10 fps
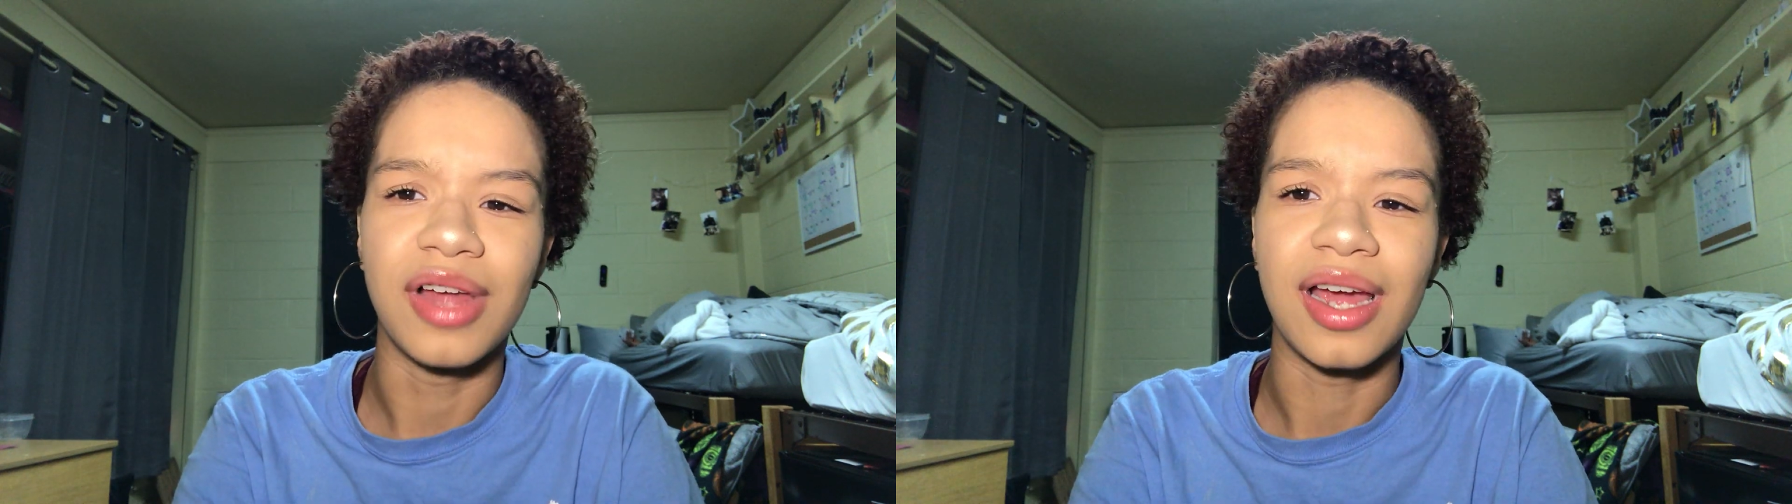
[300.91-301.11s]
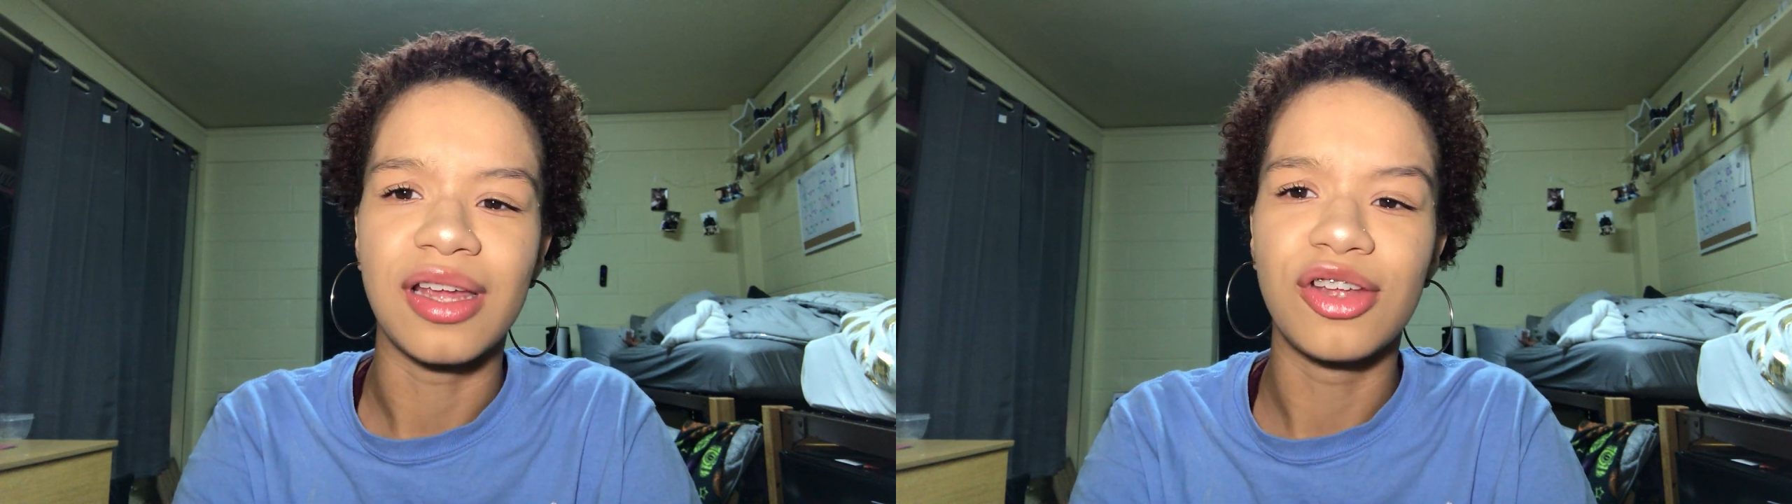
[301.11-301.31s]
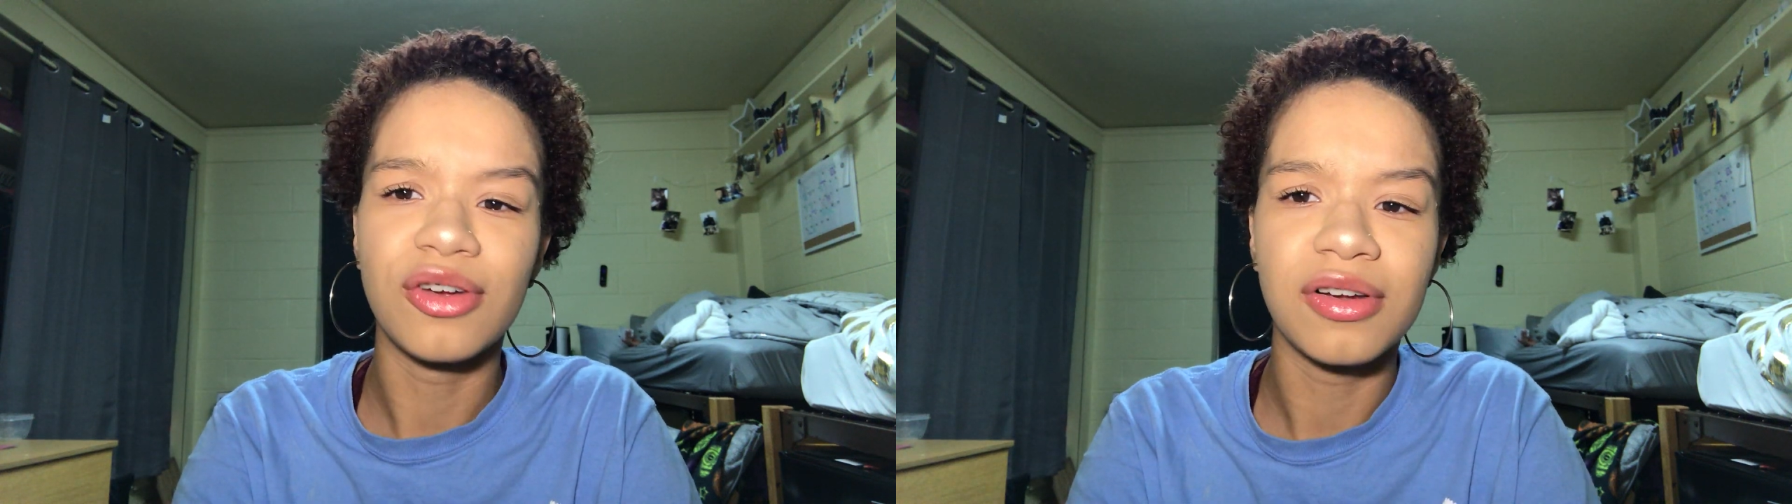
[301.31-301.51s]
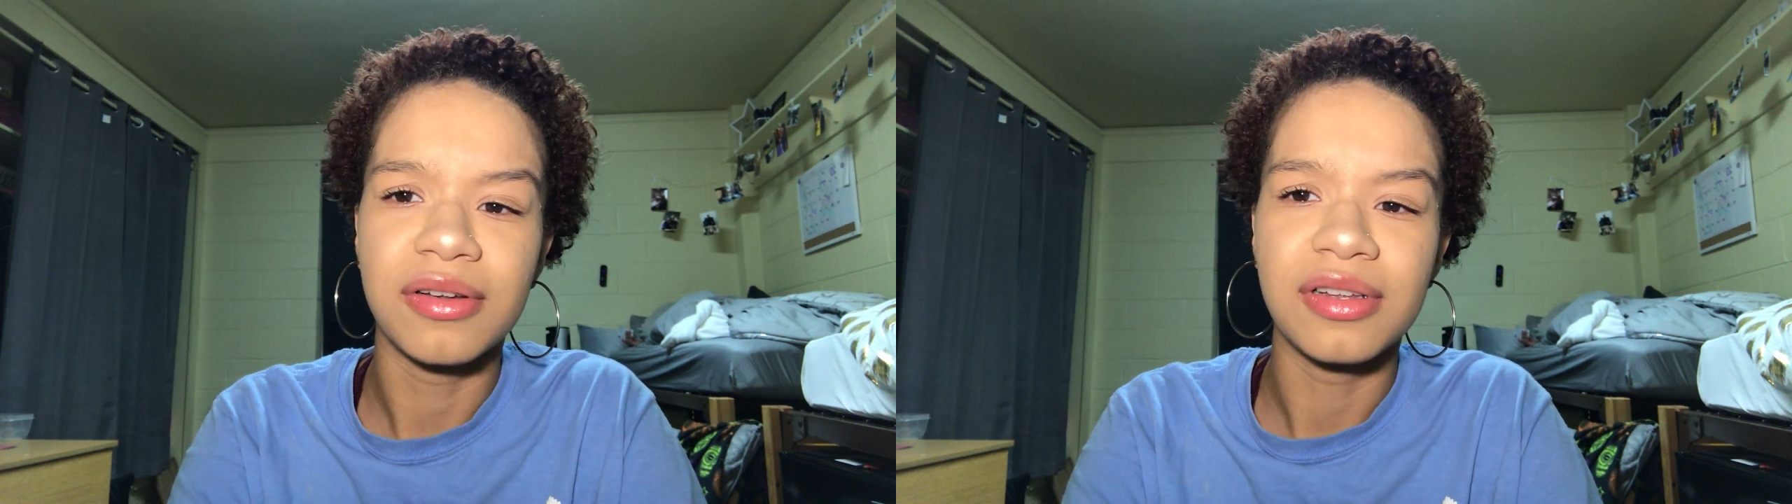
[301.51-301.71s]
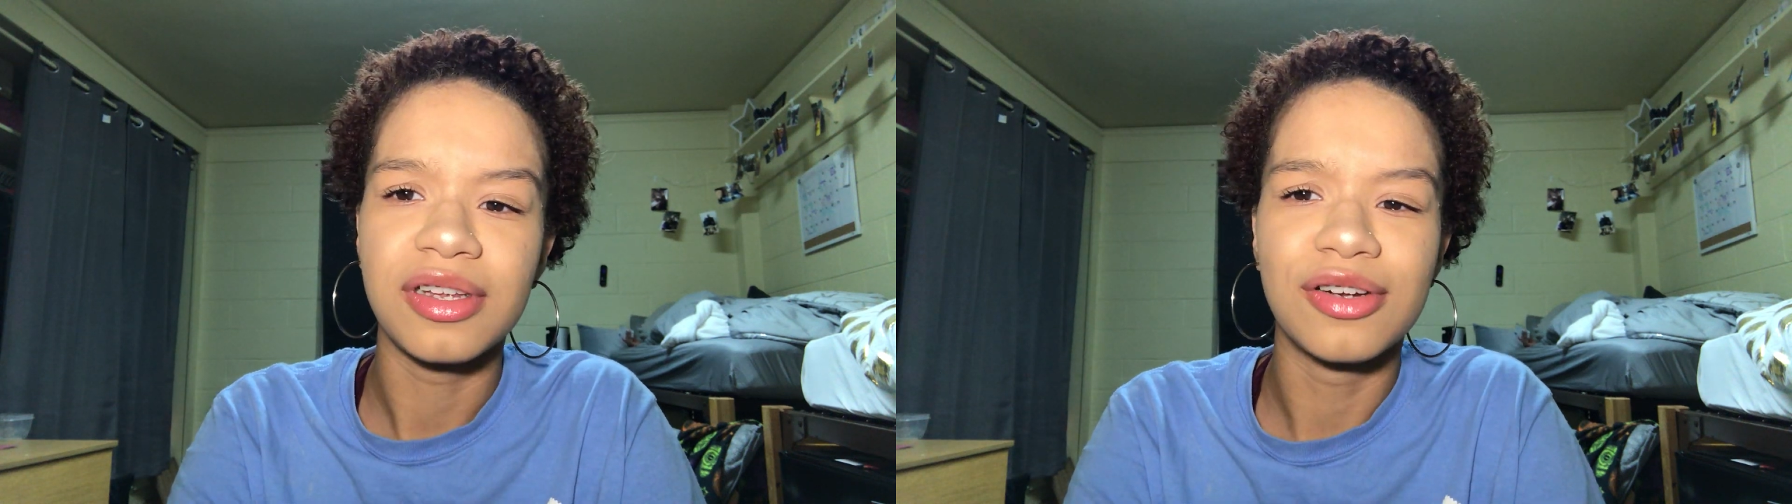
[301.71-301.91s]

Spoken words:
Like, you're